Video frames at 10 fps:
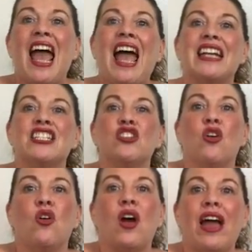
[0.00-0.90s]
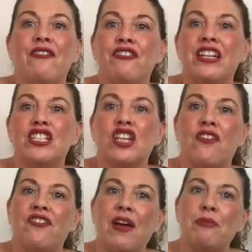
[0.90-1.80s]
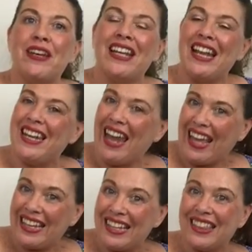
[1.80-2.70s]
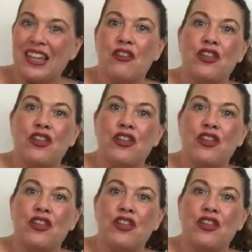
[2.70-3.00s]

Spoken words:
And your average fabric length